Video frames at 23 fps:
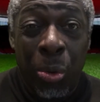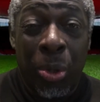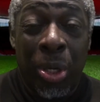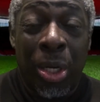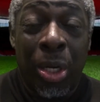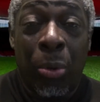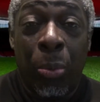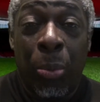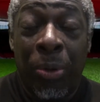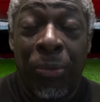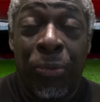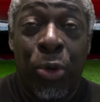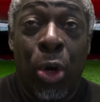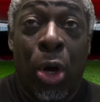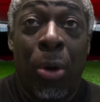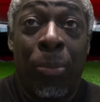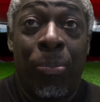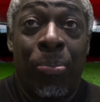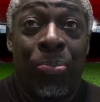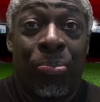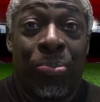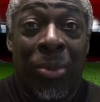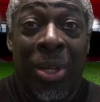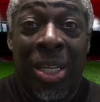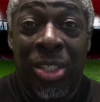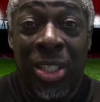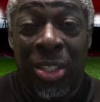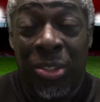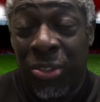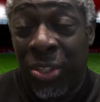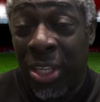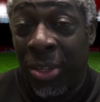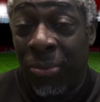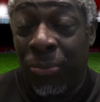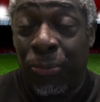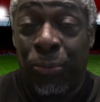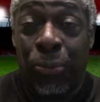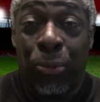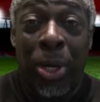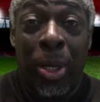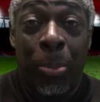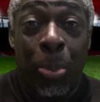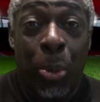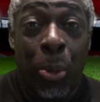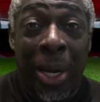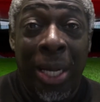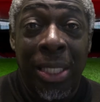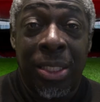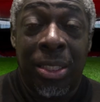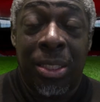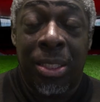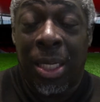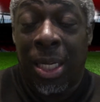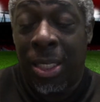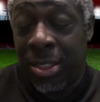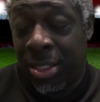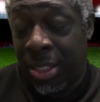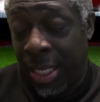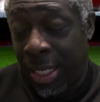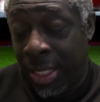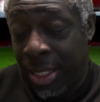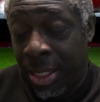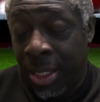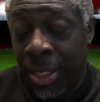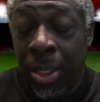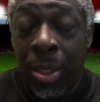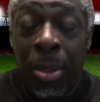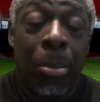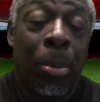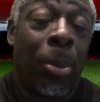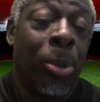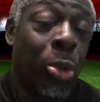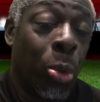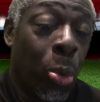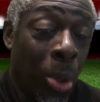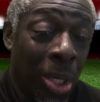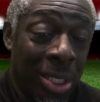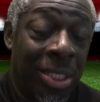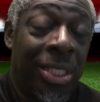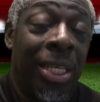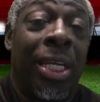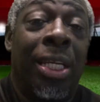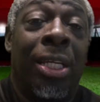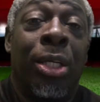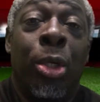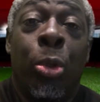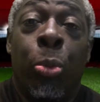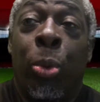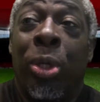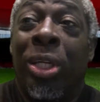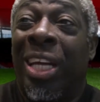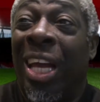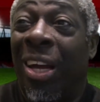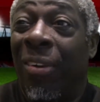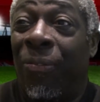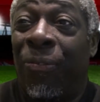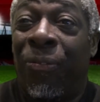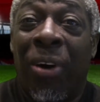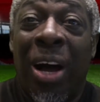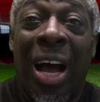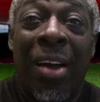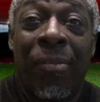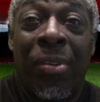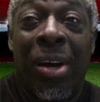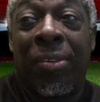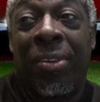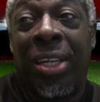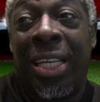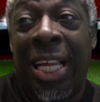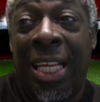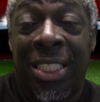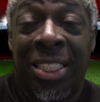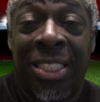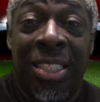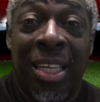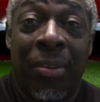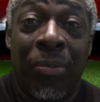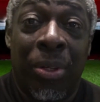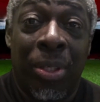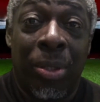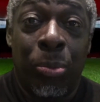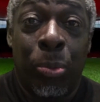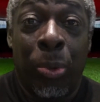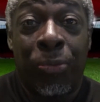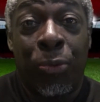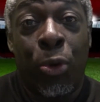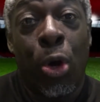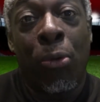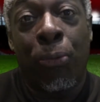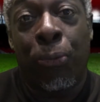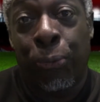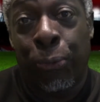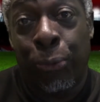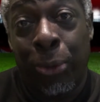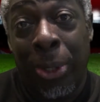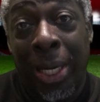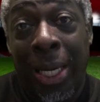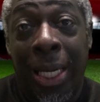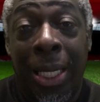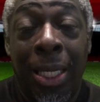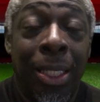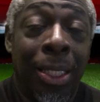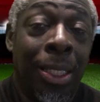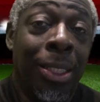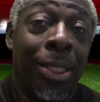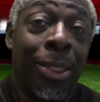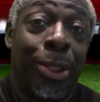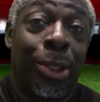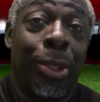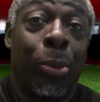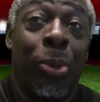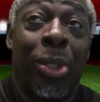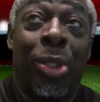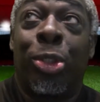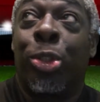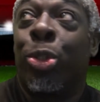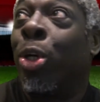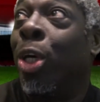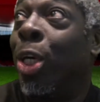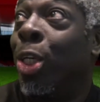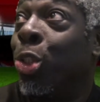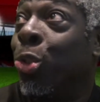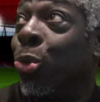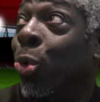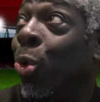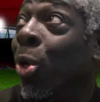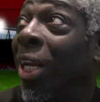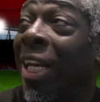you know, we've got, as I said, 3 points. I said, my daughter said we'd get 5 out of the next 7. We've got 3. So we've got to draw